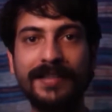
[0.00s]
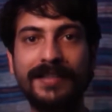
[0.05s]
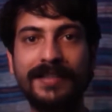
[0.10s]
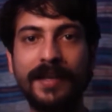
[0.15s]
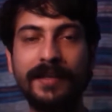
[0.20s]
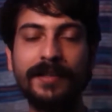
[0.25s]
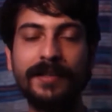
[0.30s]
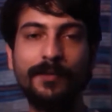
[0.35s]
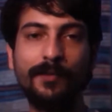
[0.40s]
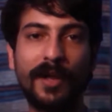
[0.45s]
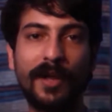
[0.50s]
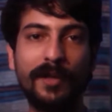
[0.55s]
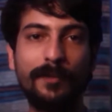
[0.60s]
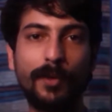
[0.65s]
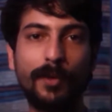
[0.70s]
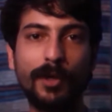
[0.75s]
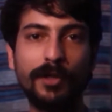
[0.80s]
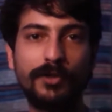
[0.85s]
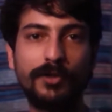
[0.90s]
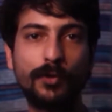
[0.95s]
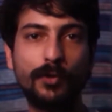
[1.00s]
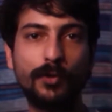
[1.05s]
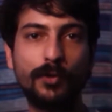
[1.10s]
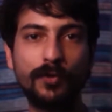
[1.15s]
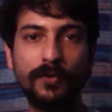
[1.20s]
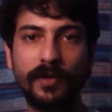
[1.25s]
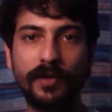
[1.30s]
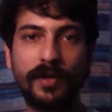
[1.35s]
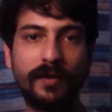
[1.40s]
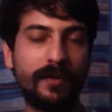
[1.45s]
I studied in Wellham Boys
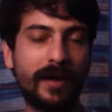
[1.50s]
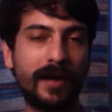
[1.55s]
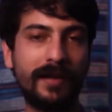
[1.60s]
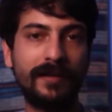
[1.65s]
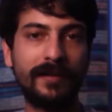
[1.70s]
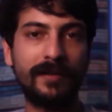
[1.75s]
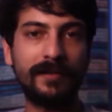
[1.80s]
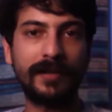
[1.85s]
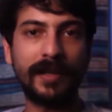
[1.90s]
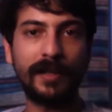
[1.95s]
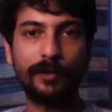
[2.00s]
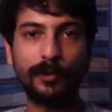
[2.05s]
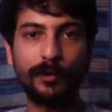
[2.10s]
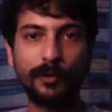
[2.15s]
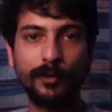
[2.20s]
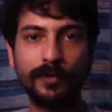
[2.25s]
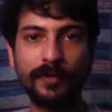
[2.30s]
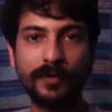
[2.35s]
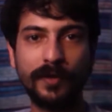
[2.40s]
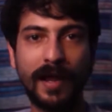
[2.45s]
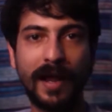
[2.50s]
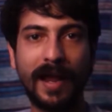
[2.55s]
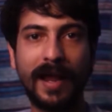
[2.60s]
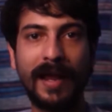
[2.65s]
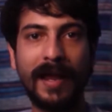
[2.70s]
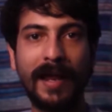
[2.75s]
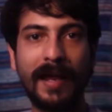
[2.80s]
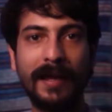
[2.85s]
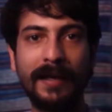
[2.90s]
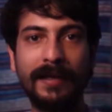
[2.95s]
School, right here in Dehradun,
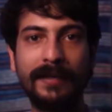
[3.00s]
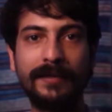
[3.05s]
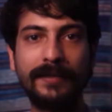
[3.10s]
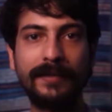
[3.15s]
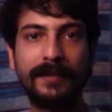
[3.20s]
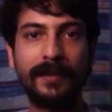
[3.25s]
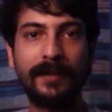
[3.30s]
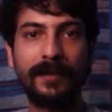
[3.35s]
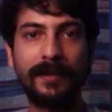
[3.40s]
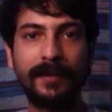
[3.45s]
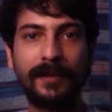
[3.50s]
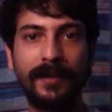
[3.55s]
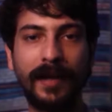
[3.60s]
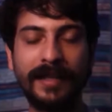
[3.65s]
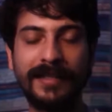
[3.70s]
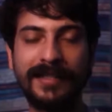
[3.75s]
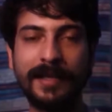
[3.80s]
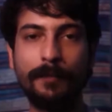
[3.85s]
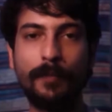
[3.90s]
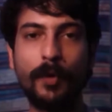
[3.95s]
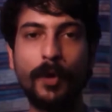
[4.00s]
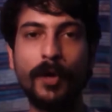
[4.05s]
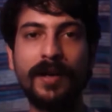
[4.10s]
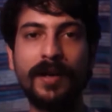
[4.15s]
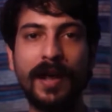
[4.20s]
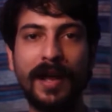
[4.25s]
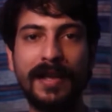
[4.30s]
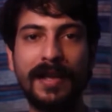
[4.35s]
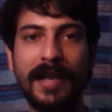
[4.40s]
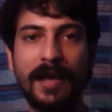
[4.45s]
and at some
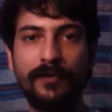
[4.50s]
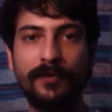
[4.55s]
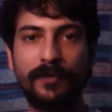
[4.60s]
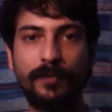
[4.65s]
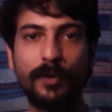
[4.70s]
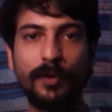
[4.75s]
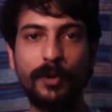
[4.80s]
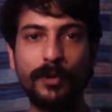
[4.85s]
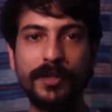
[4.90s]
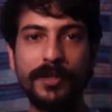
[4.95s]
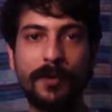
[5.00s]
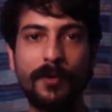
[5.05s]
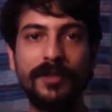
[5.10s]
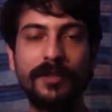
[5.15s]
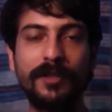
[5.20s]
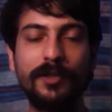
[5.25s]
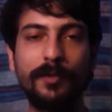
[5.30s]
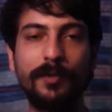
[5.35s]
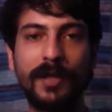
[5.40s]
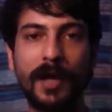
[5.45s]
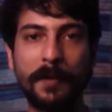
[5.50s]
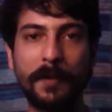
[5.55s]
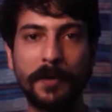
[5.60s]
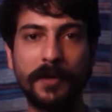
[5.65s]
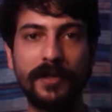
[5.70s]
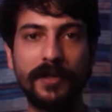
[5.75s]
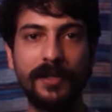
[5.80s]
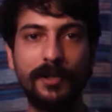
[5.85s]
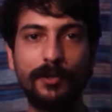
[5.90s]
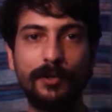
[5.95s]
point I left because I wanted to
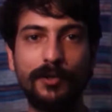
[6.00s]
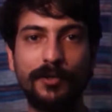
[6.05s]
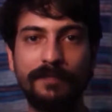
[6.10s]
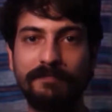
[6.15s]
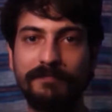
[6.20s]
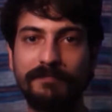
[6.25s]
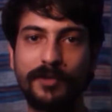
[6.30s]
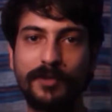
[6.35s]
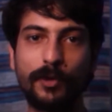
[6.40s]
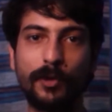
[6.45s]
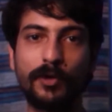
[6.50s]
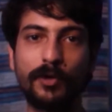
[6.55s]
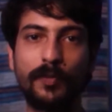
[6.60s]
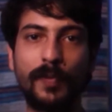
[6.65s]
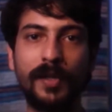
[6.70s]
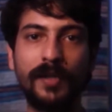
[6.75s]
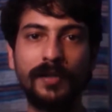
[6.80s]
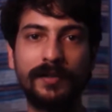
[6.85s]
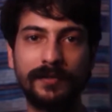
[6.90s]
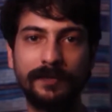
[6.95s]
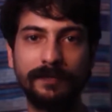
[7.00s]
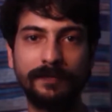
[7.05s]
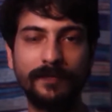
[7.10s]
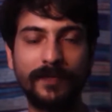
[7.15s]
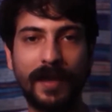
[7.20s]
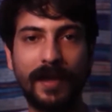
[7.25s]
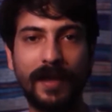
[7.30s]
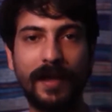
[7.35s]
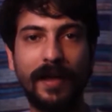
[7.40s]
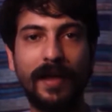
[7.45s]
become a really good squash player.
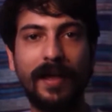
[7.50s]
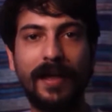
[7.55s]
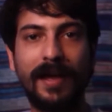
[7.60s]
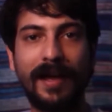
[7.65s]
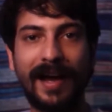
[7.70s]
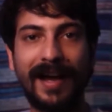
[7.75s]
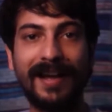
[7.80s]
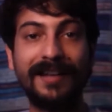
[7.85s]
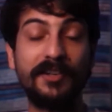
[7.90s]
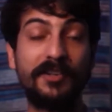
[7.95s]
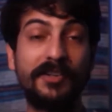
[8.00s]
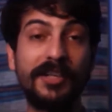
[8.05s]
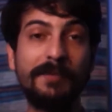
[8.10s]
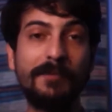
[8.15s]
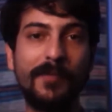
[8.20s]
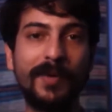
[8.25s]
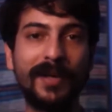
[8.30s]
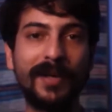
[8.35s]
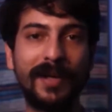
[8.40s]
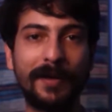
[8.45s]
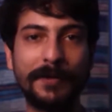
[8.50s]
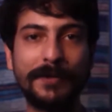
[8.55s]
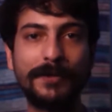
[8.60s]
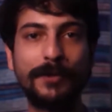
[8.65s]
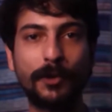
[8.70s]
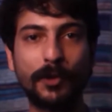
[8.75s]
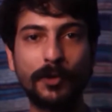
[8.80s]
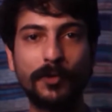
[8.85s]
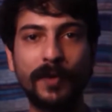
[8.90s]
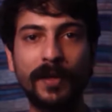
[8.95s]
I had a dream of becoming a
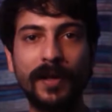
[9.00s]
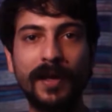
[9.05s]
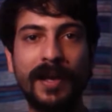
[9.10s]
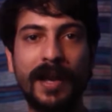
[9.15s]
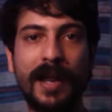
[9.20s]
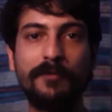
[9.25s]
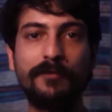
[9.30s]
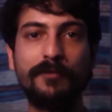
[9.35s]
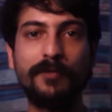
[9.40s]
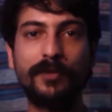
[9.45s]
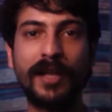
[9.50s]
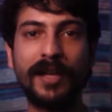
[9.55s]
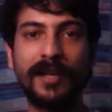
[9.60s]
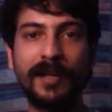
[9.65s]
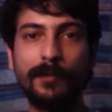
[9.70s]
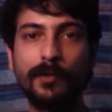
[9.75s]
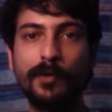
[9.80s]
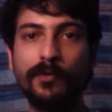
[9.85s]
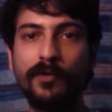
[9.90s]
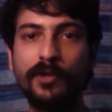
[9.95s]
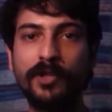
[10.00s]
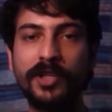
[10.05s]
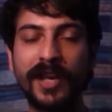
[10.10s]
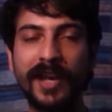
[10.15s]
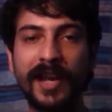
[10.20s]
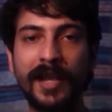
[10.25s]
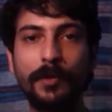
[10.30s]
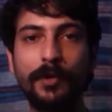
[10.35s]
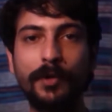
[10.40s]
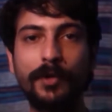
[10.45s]
squash player, and for that I moved to
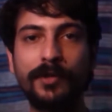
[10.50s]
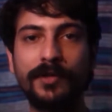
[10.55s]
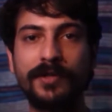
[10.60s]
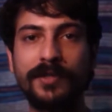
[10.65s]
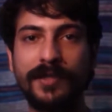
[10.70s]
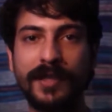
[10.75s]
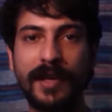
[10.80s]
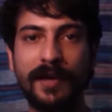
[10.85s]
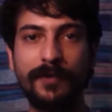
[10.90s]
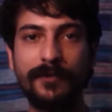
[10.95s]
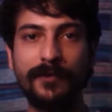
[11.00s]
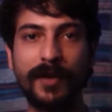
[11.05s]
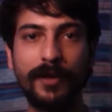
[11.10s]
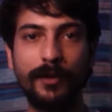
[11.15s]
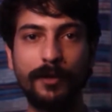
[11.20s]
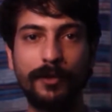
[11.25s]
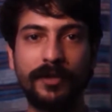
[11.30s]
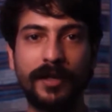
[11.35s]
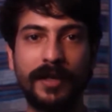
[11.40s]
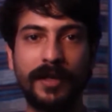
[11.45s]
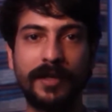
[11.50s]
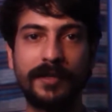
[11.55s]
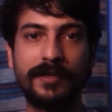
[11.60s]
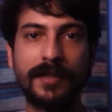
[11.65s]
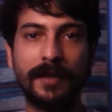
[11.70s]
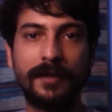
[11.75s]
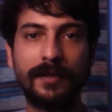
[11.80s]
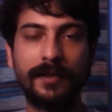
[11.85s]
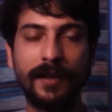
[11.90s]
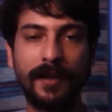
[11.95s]
Chennai because they have a very good
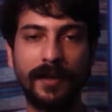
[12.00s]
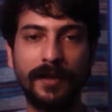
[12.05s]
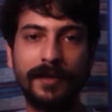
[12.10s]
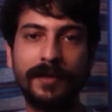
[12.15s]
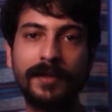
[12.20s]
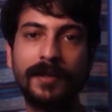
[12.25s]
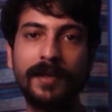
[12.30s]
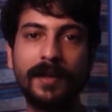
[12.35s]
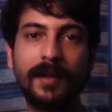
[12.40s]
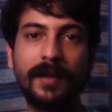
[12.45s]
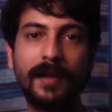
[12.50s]
training center there.